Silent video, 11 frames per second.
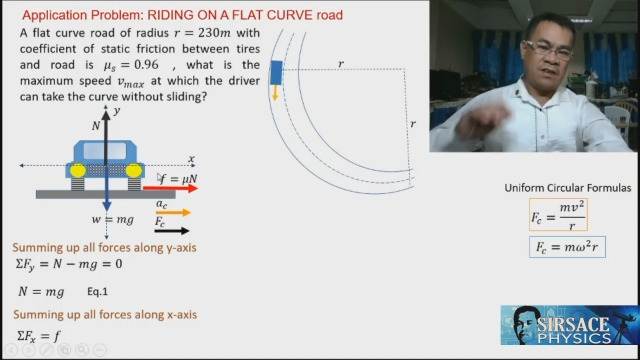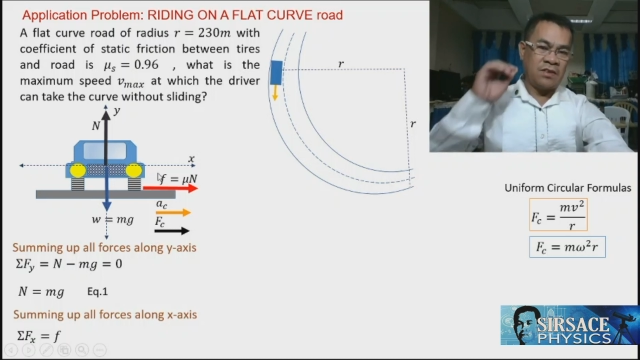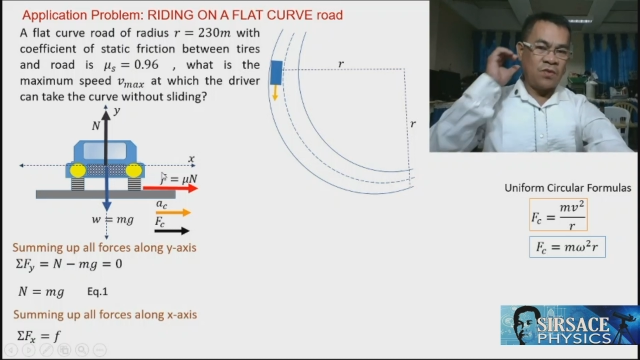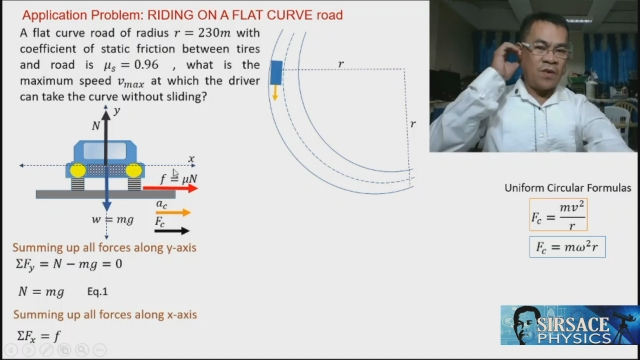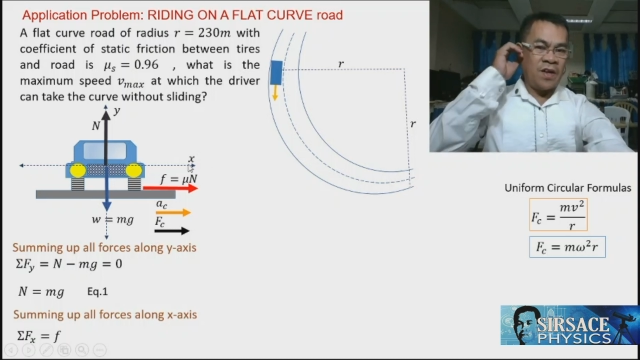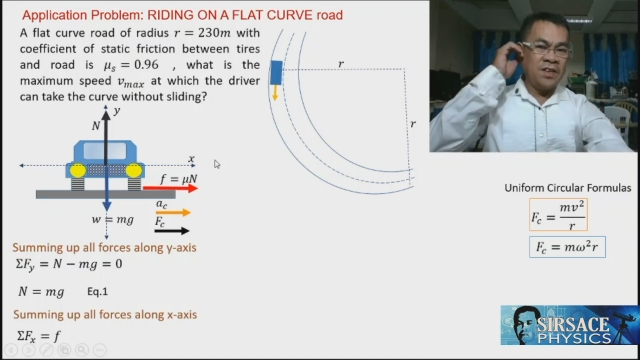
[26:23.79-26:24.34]

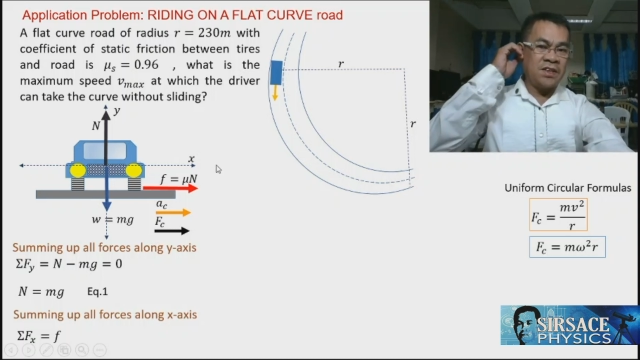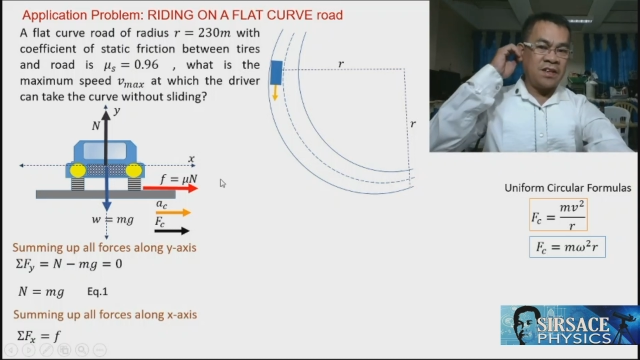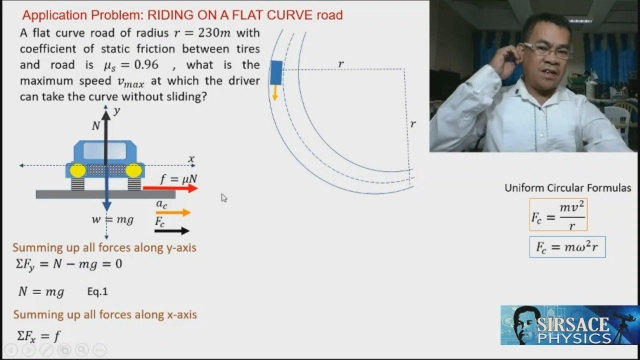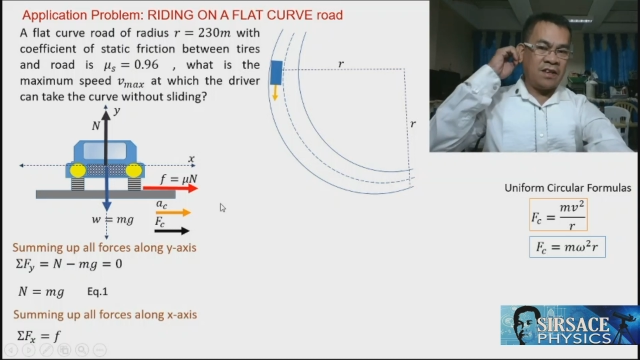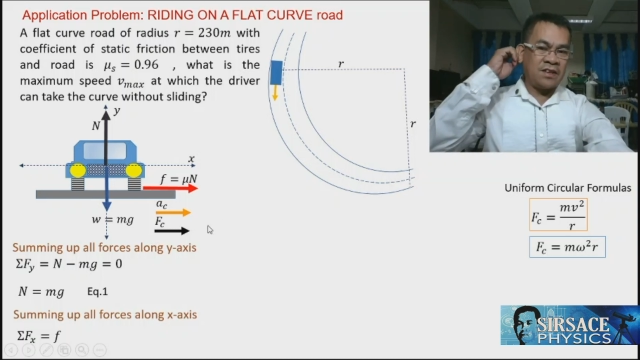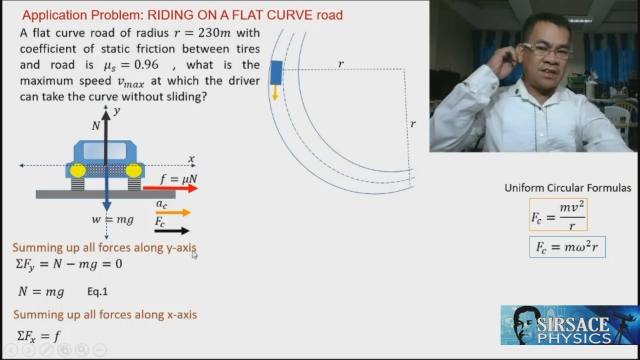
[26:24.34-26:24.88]
towards
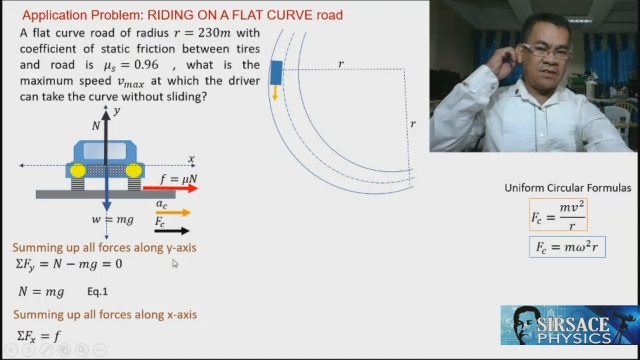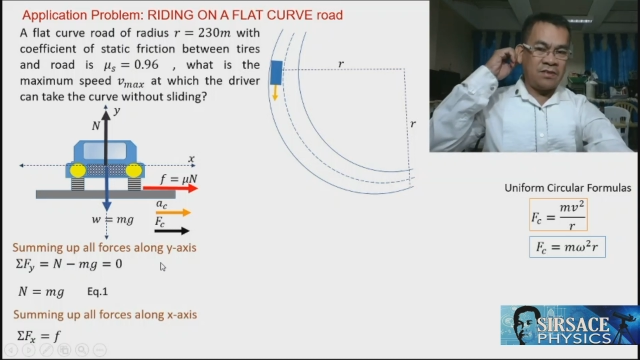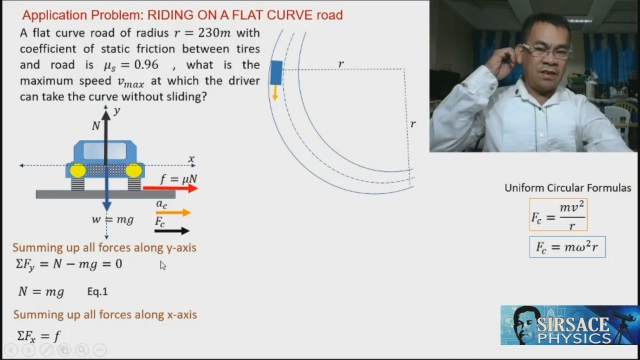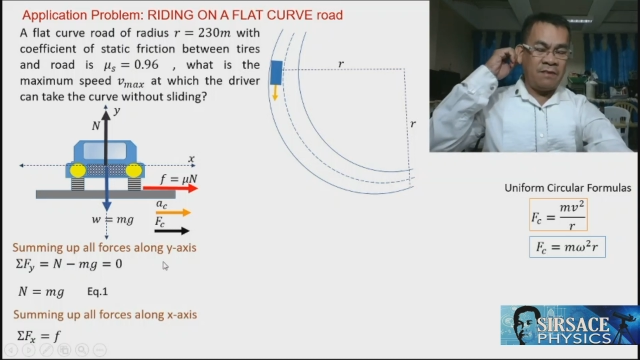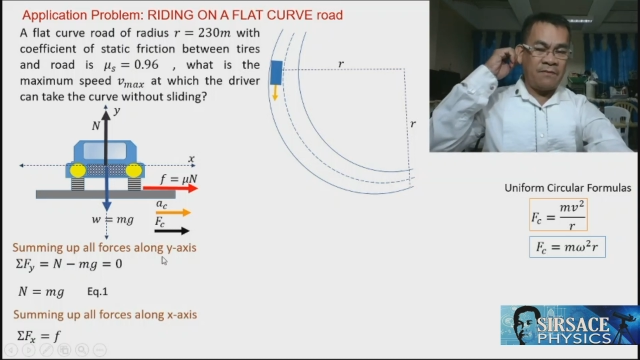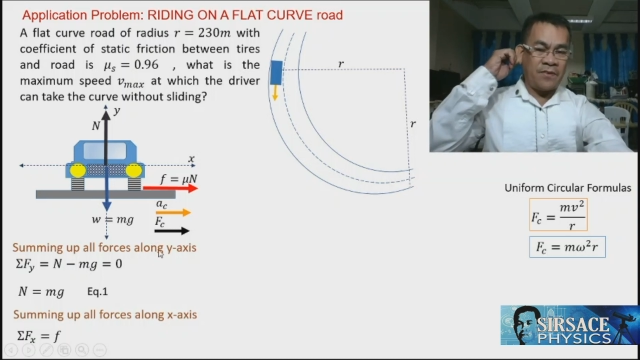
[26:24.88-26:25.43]
x, so
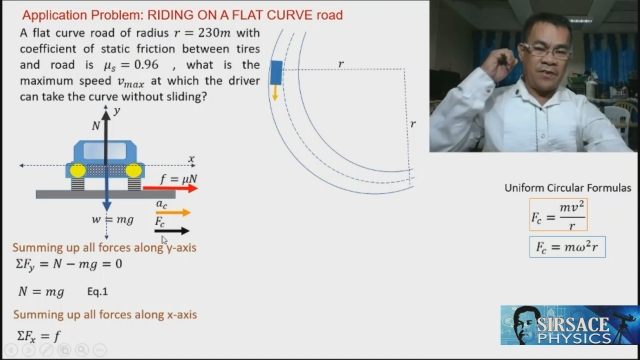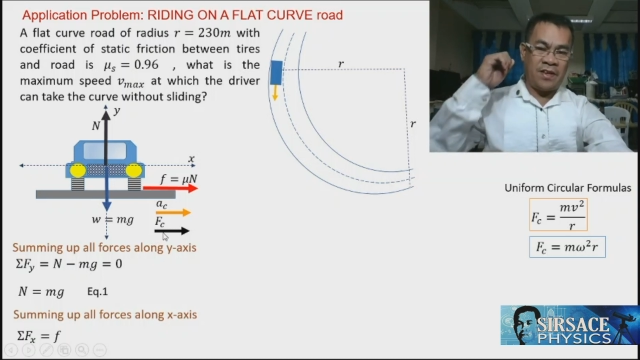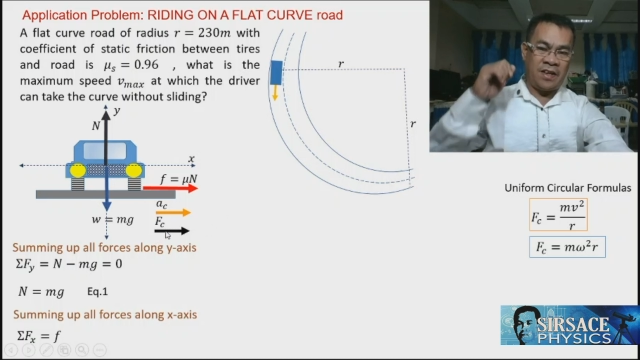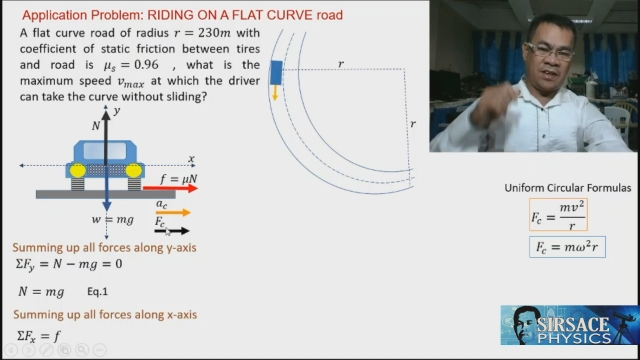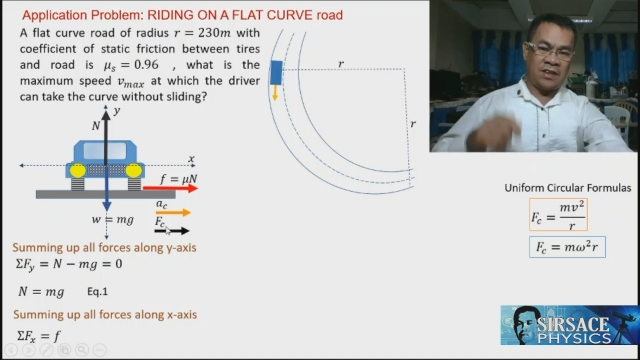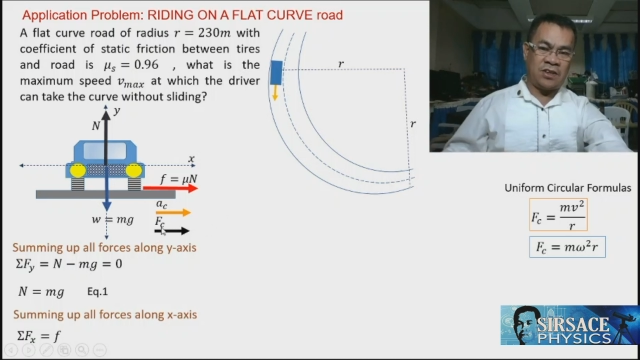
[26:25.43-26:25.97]
therefore,
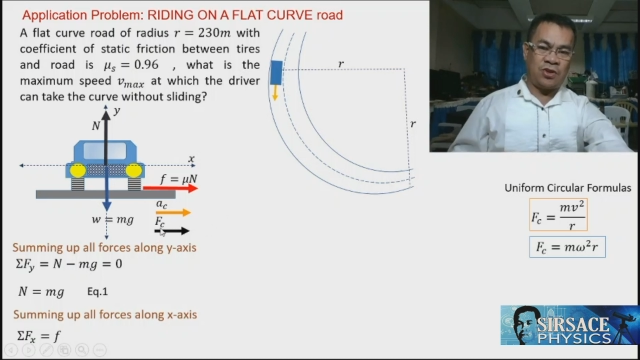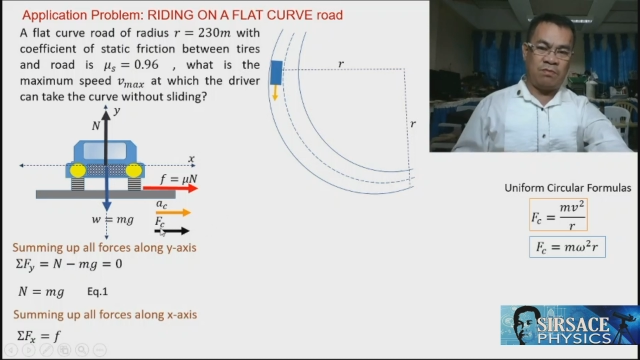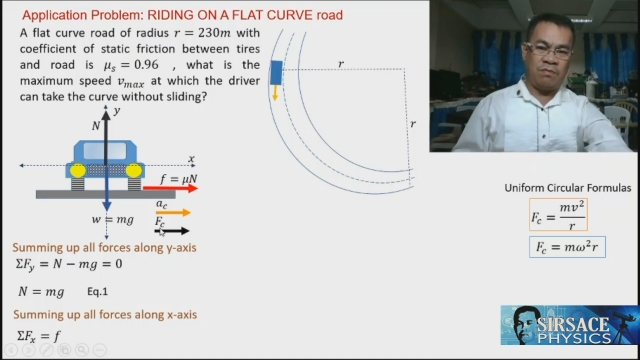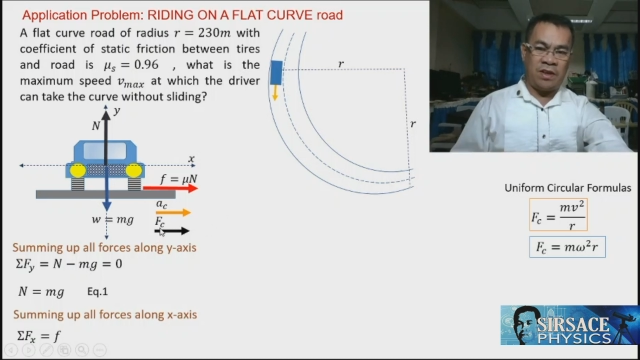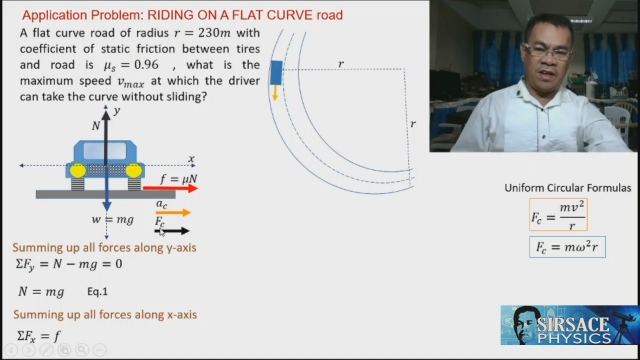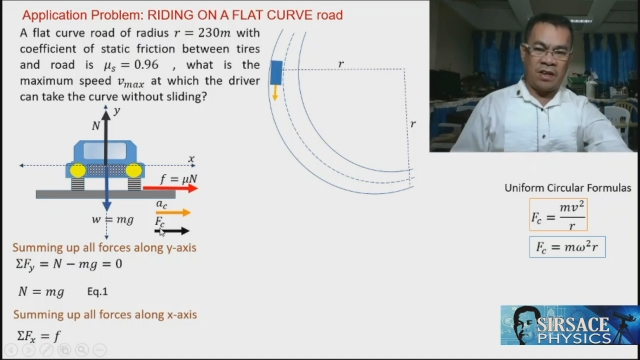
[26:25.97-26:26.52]
it should
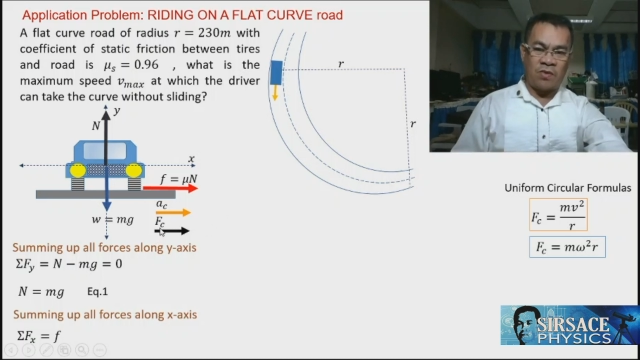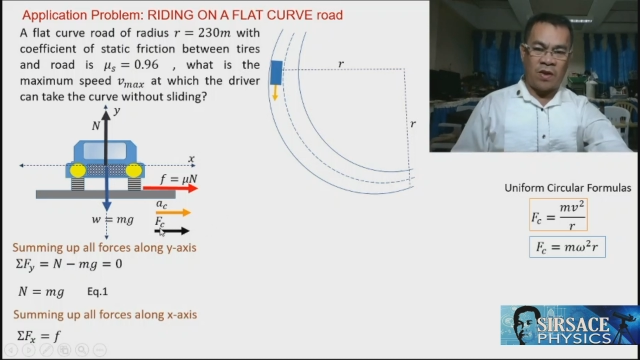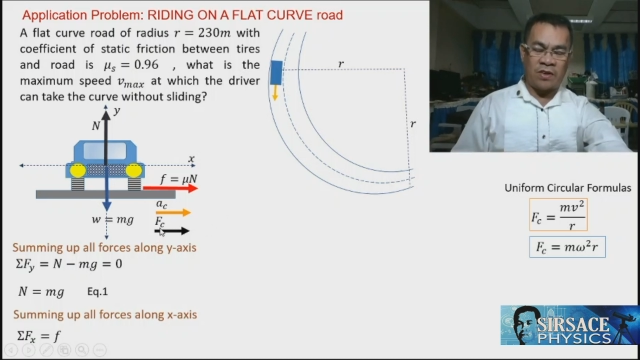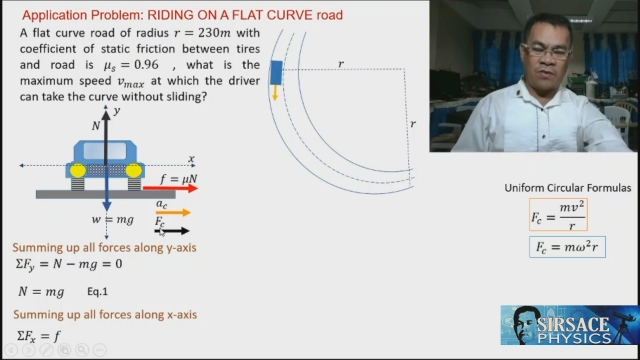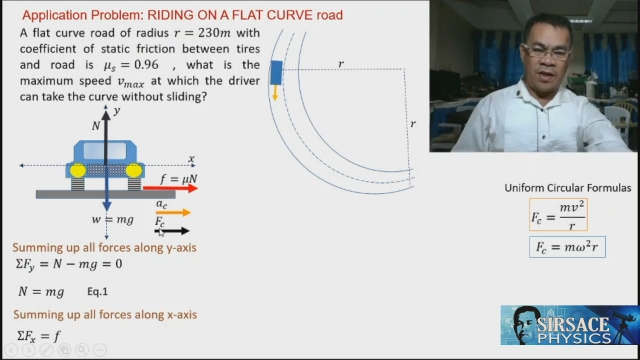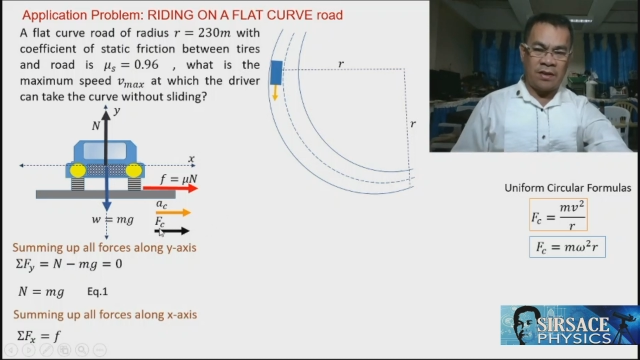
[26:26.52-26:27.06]
be
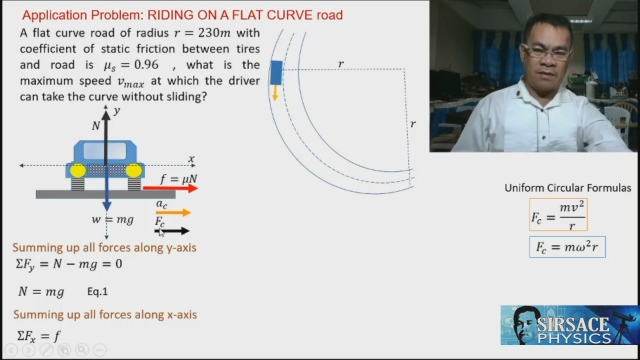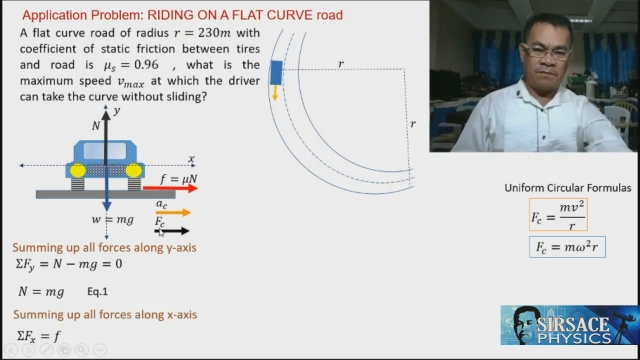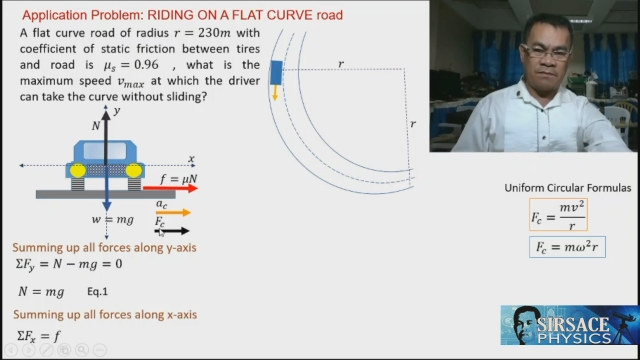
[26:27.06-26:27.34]
equal to what?